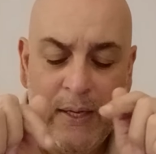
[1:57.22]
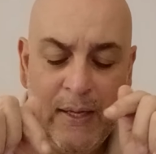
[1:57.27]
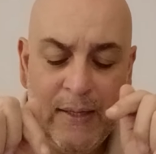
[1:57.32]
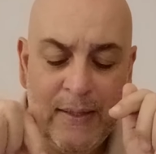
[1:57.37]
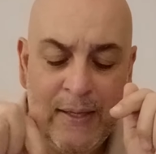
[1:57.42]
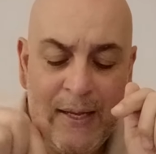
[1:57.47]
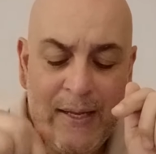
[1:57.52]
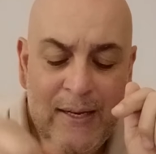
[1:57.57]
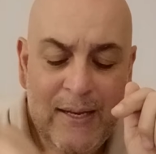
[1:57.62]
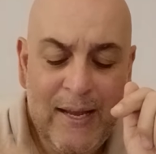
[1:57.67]

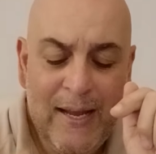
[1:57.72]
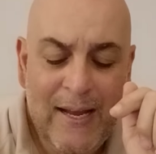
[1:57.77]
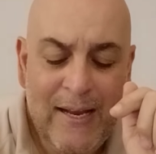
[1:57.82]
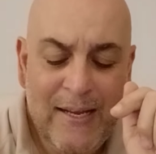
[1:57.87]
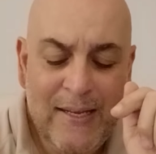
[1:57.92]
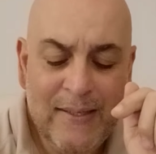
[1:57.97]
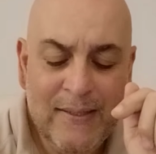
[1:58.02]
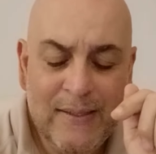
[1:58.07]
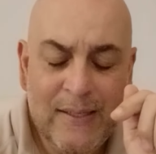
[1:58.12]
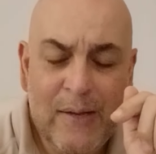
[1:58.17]
that
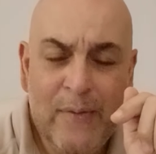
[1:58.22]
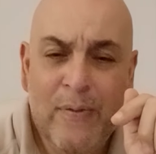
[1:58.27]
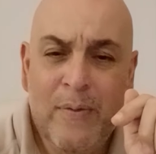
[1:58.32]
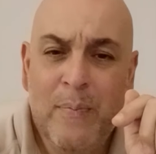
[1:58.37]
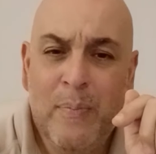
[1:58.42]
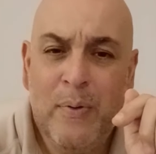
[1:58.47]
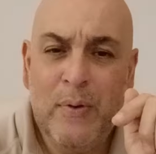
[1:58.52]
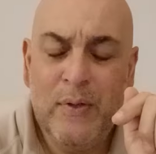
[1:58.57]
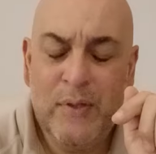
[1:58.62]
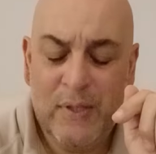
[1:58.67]

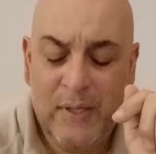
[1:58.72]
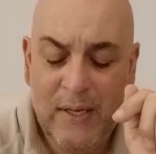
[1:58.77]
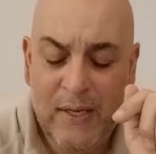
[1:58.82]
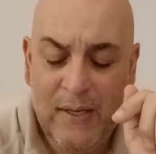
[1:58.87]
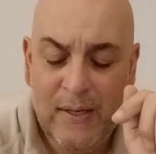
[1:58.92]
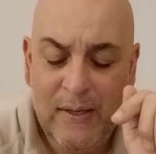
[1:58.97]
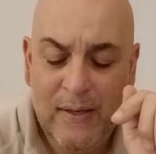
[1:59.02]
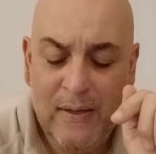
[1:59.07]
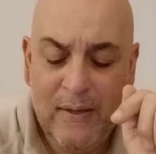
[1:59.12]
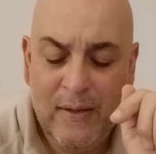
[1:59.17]

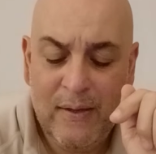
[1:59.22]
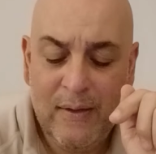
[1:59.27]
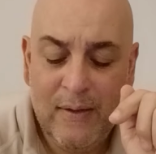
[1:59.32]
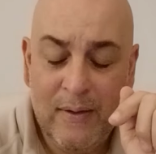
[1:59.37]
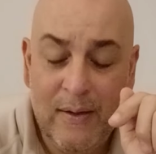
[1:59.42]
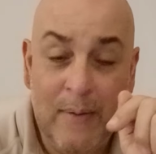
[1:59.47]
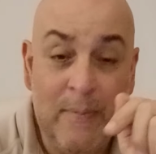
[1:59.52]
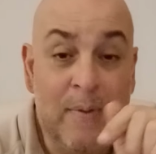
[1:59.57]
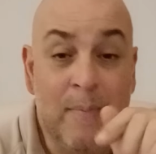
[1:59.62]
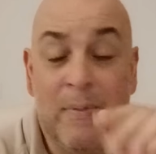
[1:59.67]
87%,
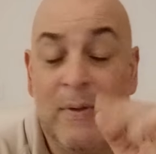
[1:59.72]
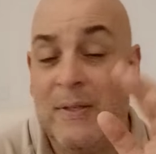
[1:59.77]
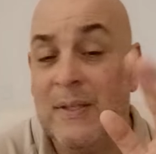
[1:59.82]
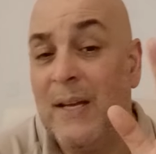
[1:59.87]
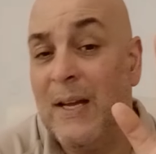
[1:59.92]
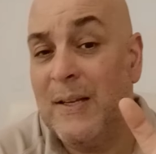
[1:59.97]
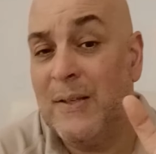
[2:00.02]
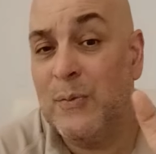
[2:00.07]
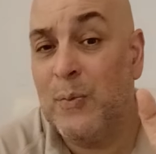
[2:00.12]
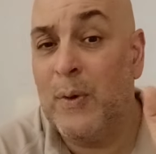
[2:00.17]
I mean,
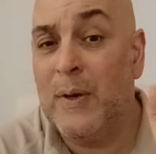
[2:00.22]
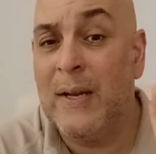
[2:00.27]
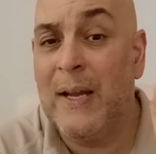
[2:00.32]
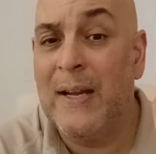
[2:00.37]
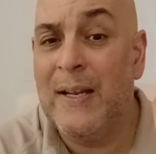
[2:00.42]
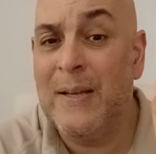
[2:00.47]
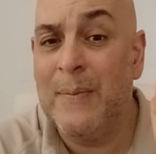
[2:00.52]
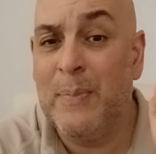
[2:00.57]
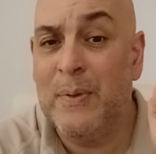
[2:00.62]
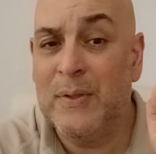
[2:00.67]
besides we're
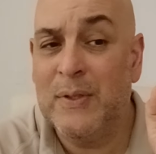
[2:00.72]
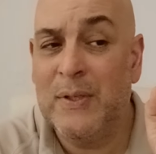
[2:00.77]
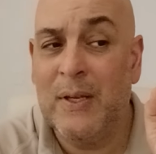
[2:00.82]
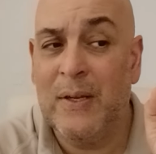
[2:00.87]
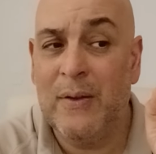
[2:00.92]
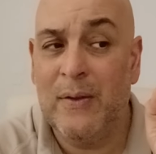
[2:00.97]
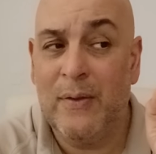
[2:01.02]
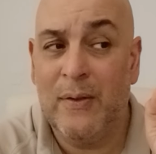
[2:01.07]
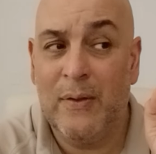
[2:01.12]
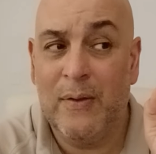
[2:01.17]

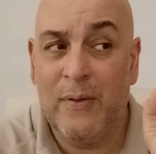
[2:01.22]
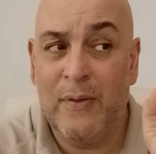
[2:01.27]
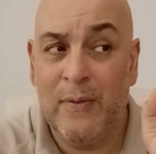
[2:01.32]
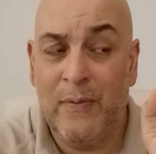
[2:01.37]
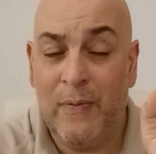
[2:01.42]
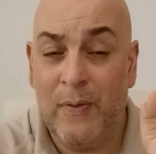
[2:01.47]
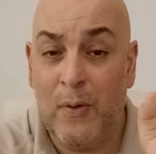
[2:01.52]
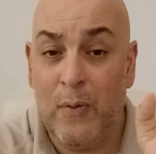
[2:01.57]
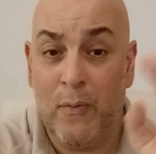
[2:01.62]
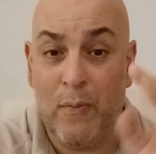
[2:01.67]
90% of the
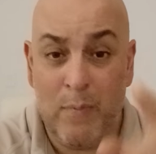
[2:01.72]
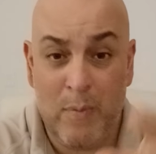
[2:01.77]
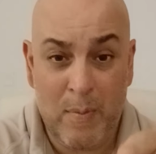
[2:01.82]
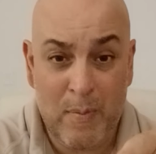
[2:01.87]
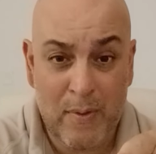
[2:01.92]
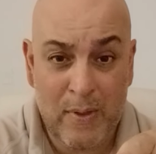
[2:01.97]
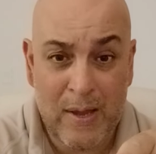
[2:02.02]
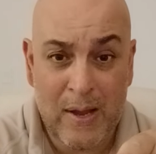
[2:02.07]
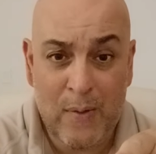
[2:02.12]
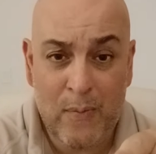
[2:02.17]
float.
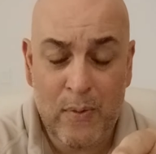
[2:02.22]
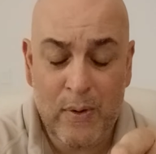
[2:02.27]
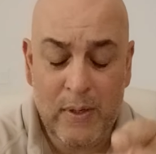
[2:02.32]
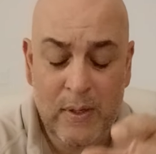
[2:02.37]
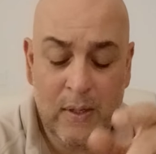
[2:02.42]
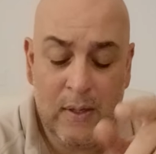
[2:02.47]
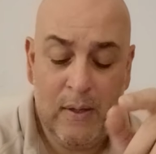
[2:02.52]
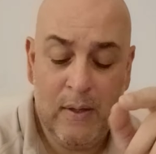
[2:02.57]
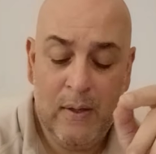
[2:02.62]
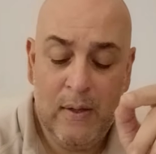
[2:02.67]
Remember that
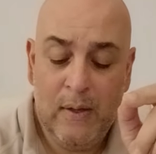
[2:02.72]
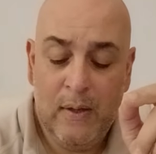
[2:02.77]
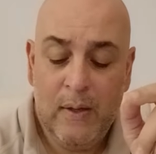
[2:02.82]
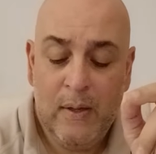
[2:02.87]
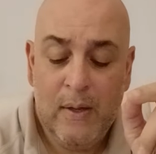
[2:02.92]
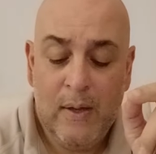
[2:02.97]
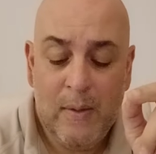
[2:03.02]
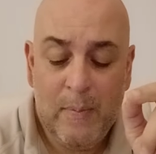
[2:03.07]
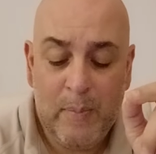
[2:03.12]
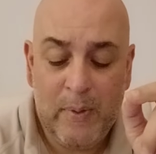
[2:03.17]
one?
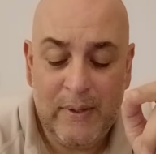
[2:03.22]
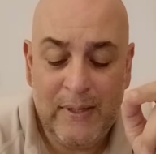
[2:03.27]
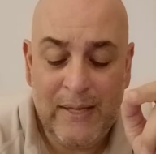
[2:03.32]
But